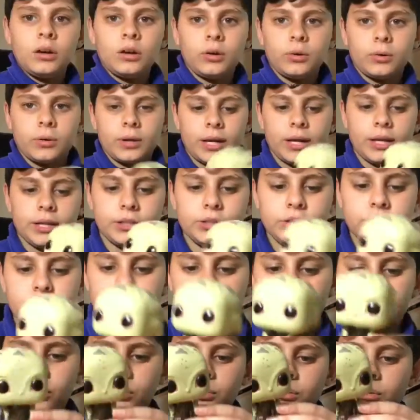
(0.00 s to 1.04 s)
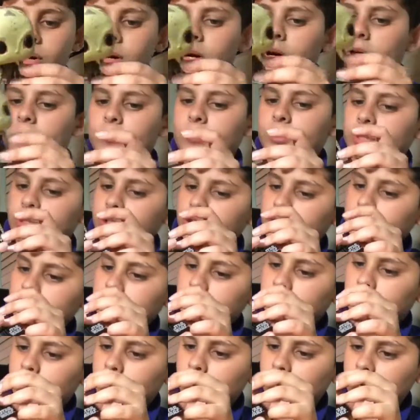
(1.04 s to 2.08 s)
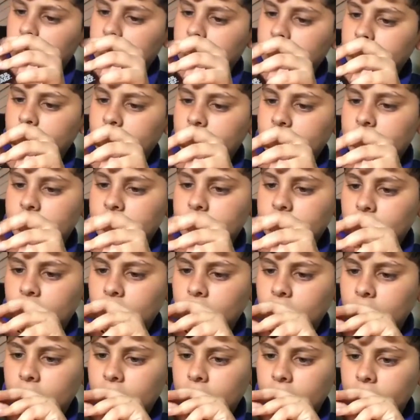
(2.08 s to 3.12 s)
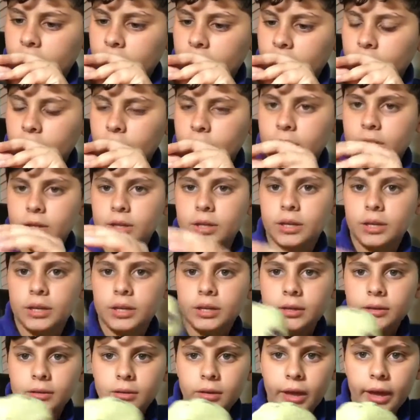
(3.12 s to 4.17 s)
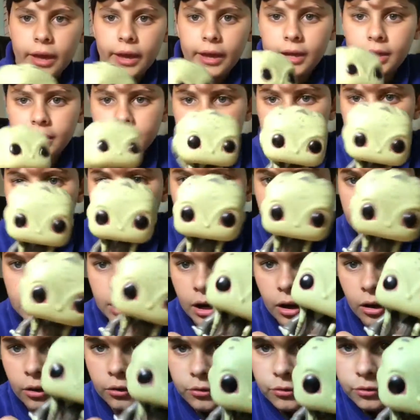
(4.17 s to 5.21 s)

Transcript: Okay, so um, we just unboxed this guy, okay, and look how